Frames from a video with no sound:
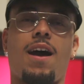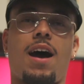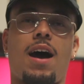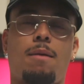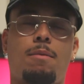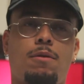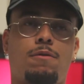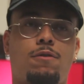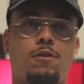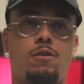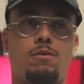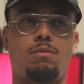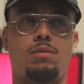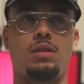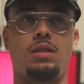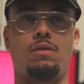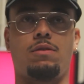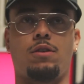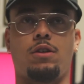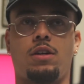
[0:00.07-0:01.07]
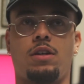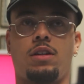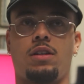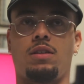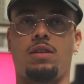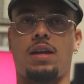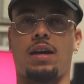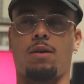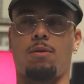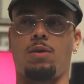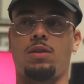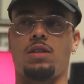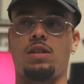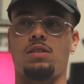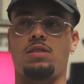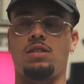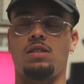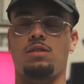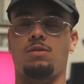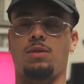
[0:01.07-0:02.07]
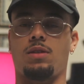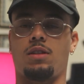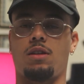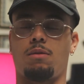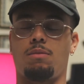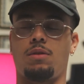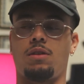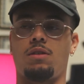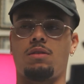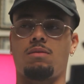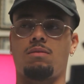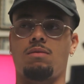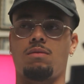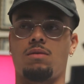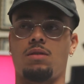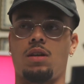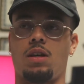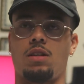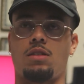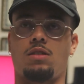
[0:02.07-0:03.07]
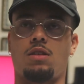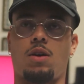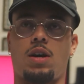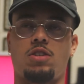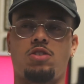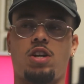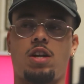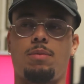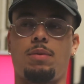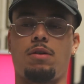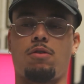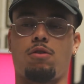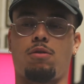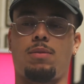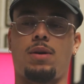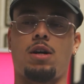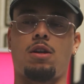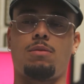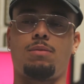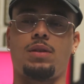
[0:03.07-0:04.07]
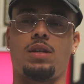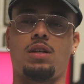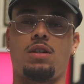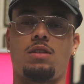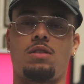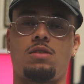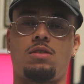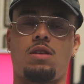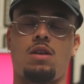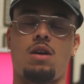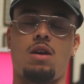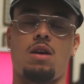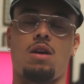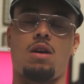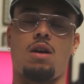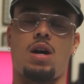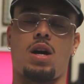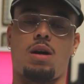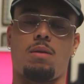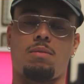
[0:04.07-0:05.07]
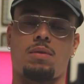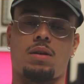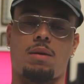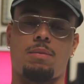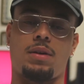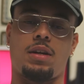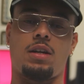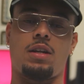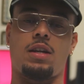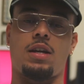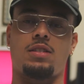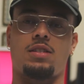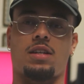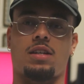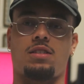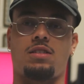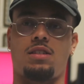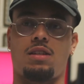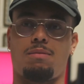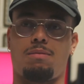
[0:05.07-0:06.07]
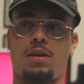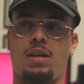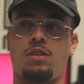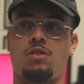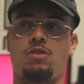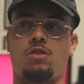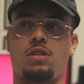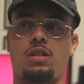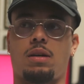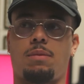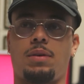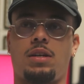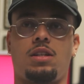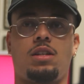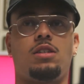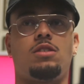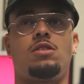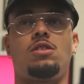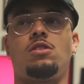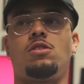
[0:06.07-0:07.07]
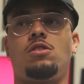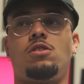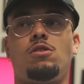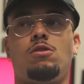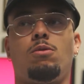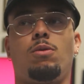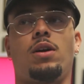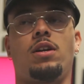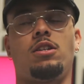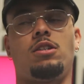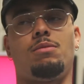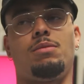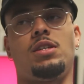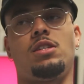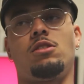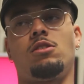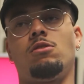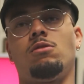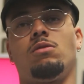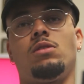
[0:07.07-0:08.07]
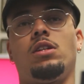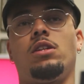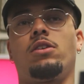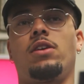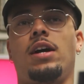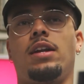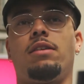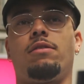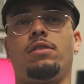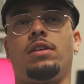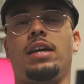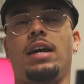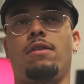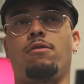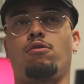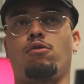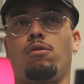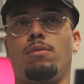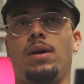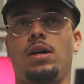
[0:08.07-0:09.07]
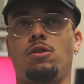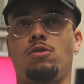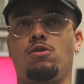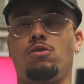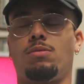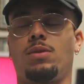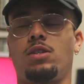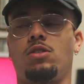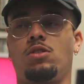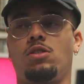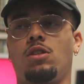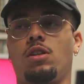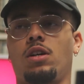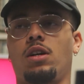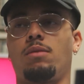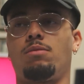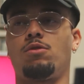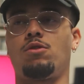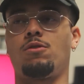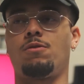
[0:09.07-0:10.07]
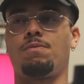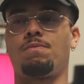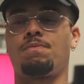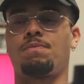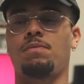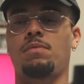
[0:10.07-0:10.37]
I'm a firm believer in like what they see is what they'll be, and so I try to be a role model because coming in as like a STEM major and coming into NCCU wanting to be a student leader, I didn't really have a role model too much to look up to,